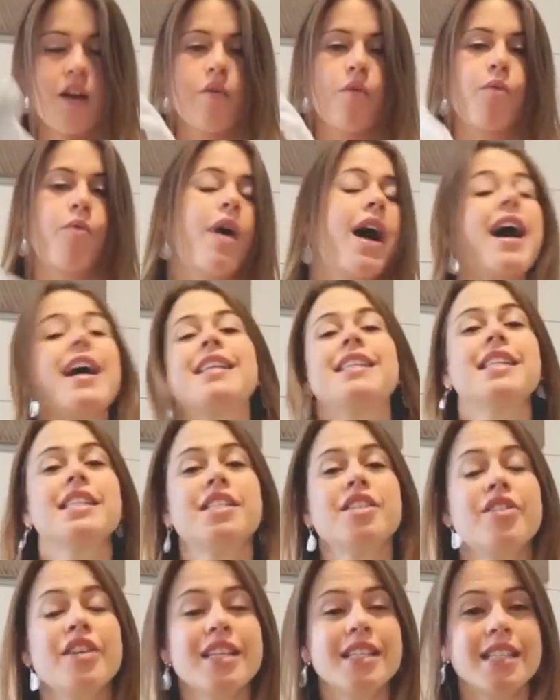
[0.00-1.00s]
Why is this
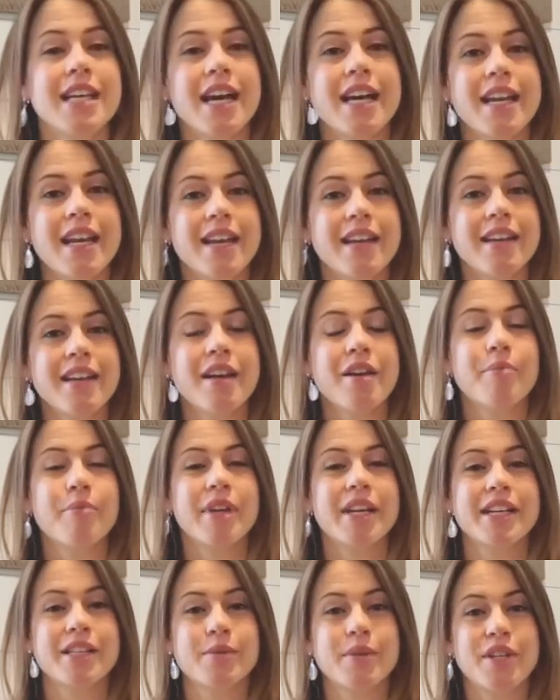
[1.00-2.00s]
so exciting?
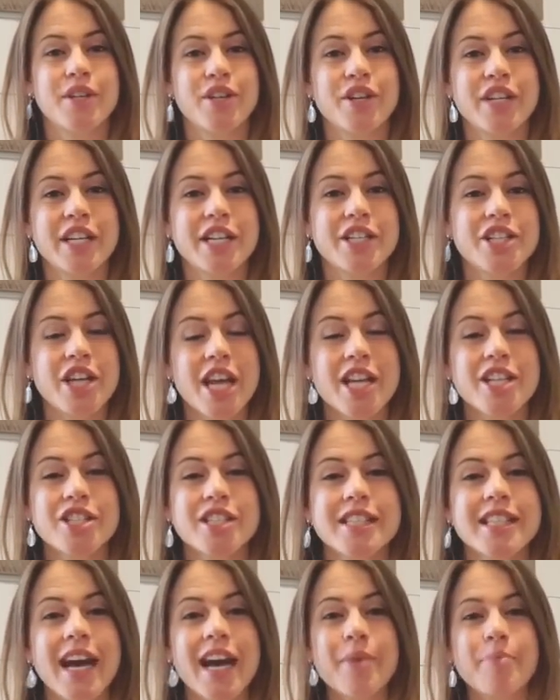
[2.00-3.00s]
Because when you're gonna change
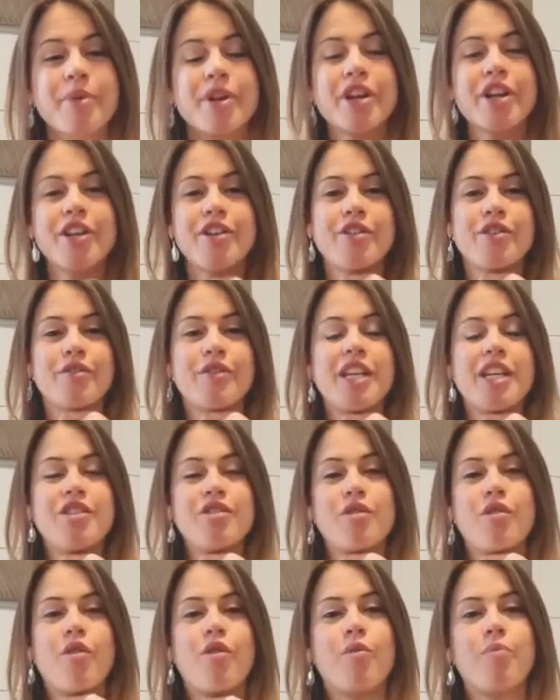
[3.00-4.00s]
the diaper, you don't need
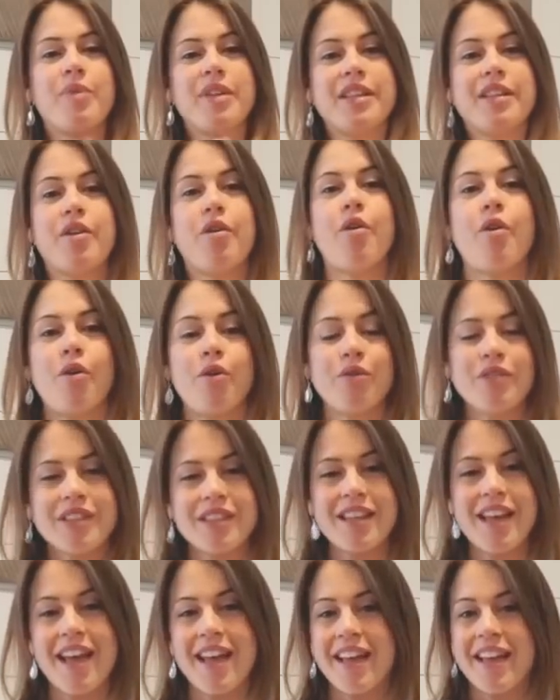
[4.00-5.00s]
to open the whole
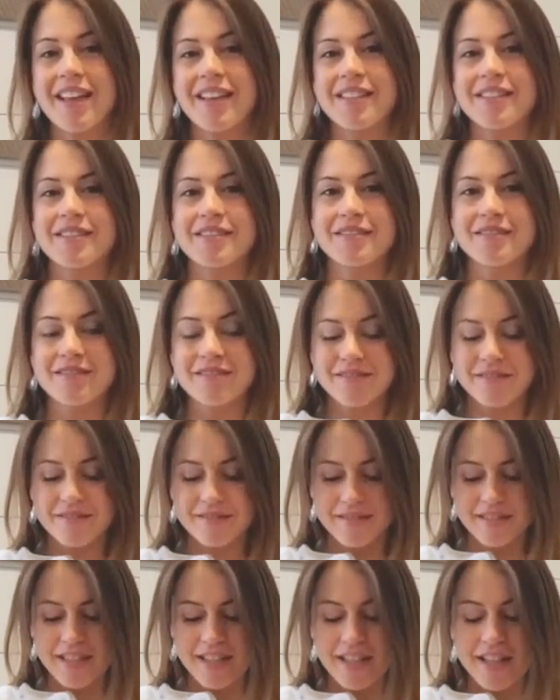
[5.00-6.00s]
thing
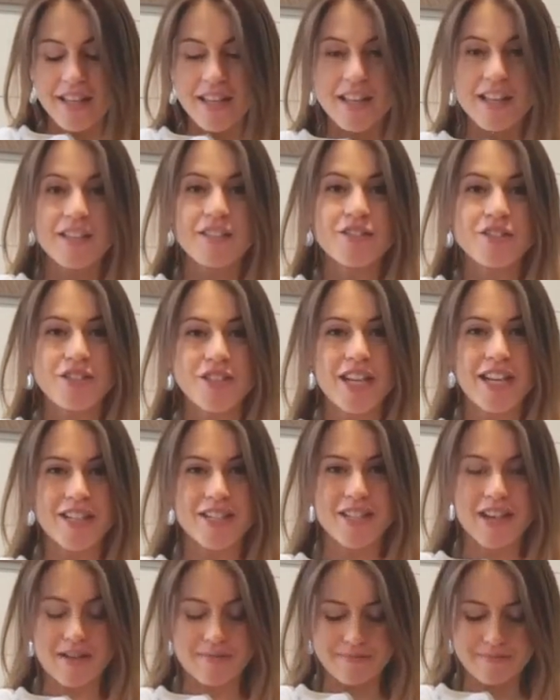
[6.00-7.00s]
to change
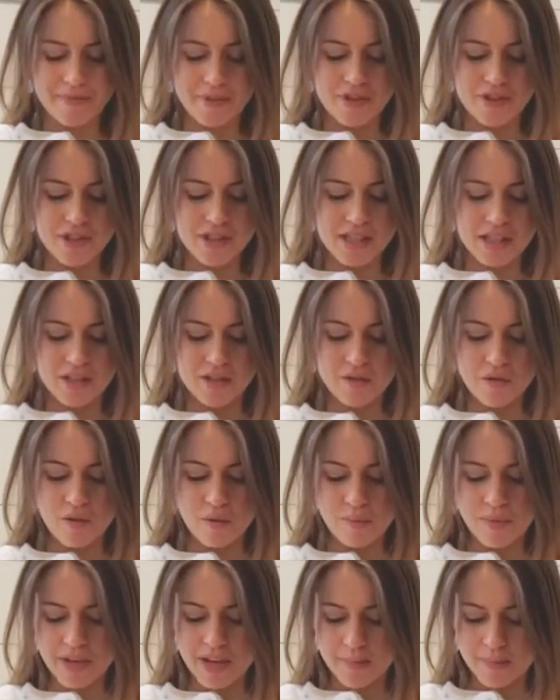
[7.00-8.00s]
them. You just need to
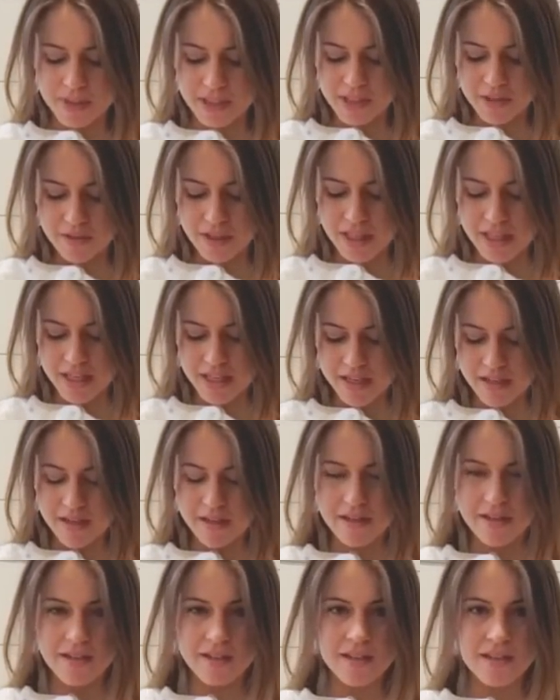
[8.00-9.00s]
open up until
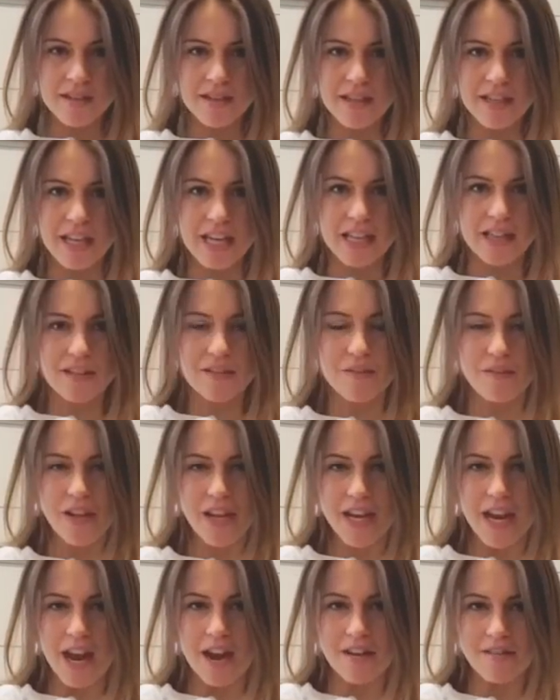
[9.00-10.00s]
here, get their
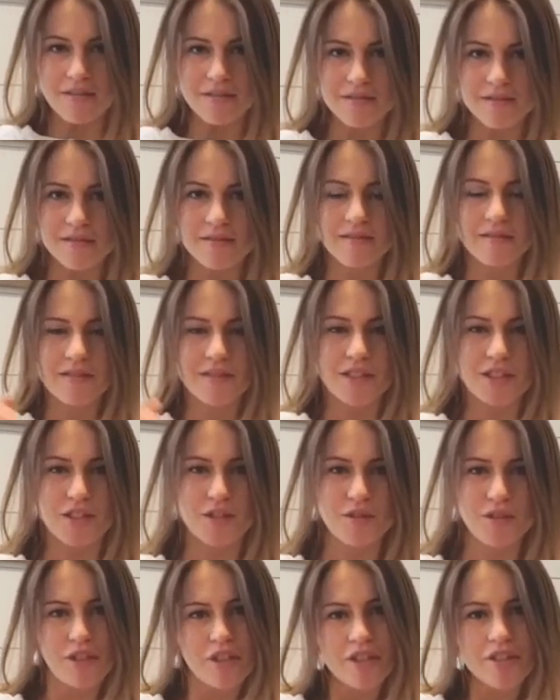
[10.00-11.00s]
feet out,
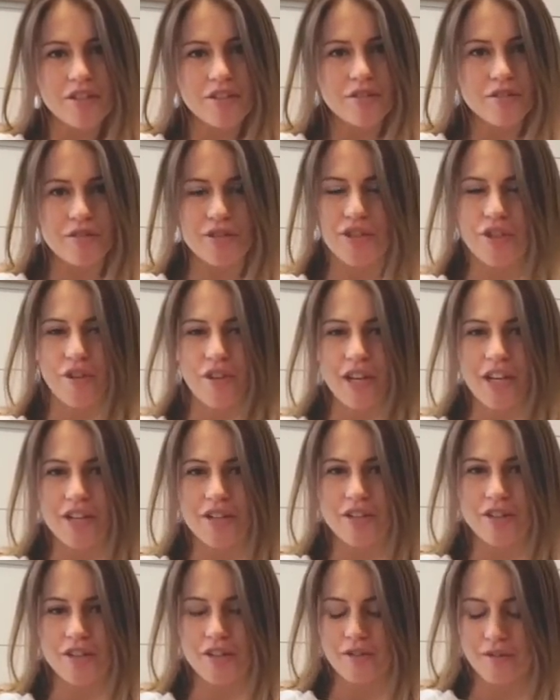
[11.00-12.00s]
do what you need
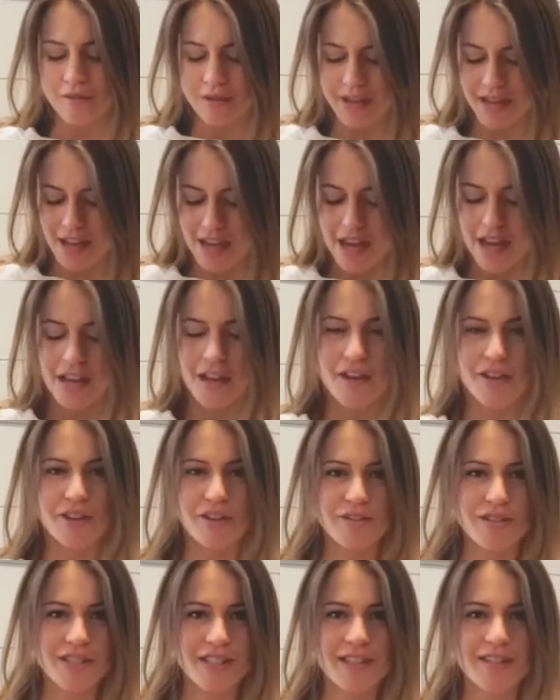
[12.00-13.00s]
to do, and
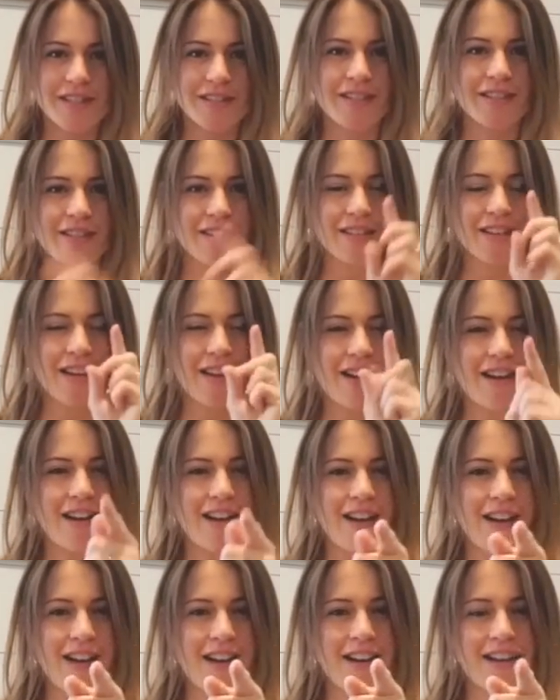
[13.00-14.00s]
close it.
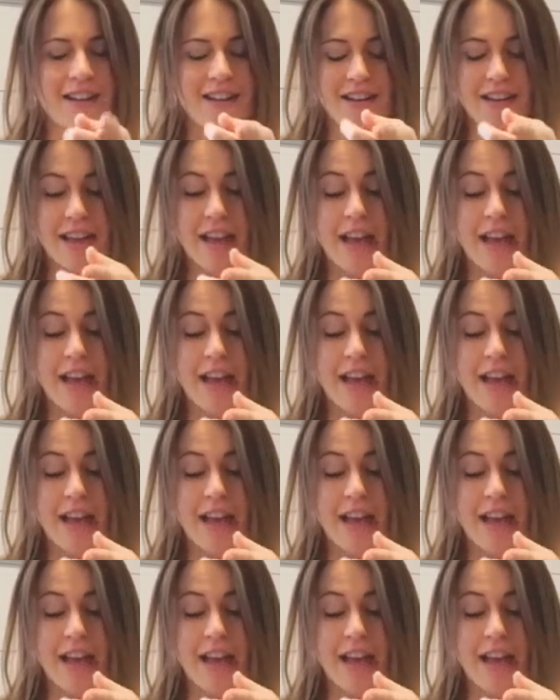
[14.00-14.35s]
Aha. Uh-huh.